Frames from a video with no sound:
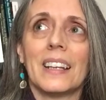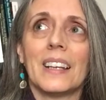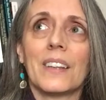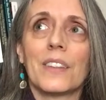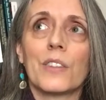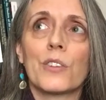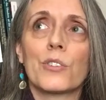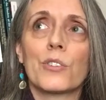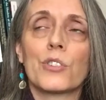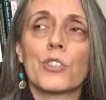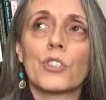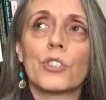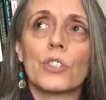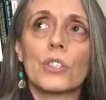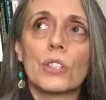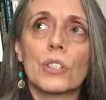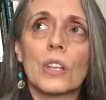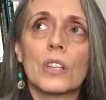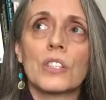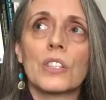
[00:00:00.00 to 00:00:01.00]
there's
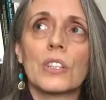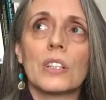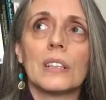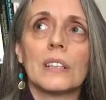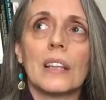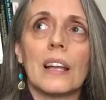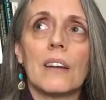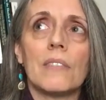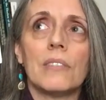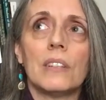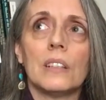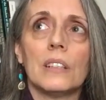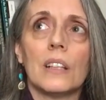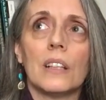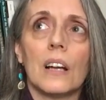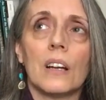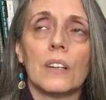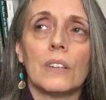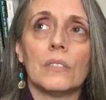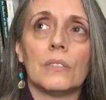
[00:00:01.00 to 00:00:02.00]
such a level
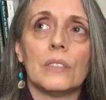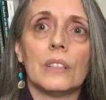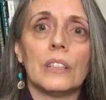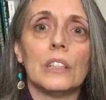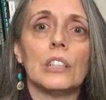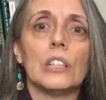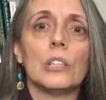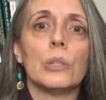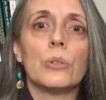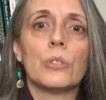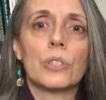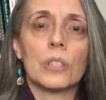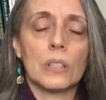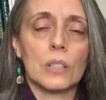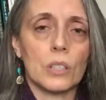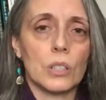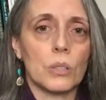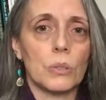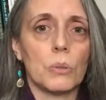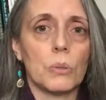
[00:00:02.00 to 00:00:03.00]
of
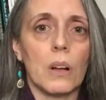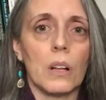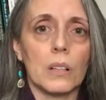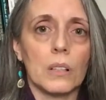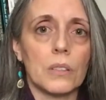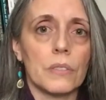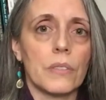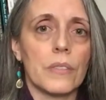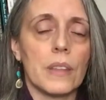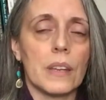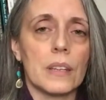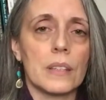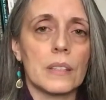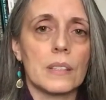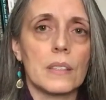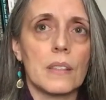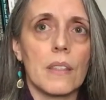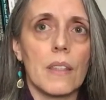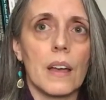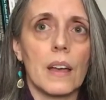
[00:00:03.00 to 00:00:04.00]
illusion to all of
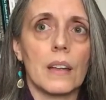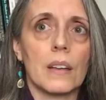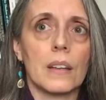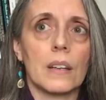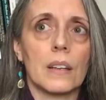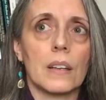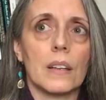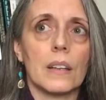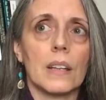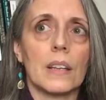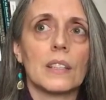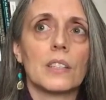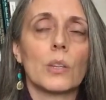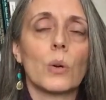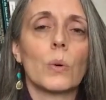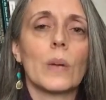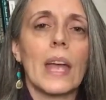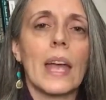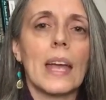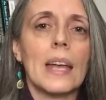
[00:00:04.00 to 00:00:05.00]
this that it's
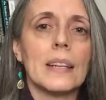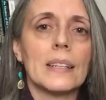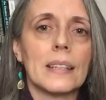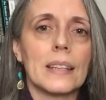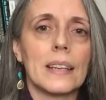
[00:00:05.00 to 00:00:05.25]
okay to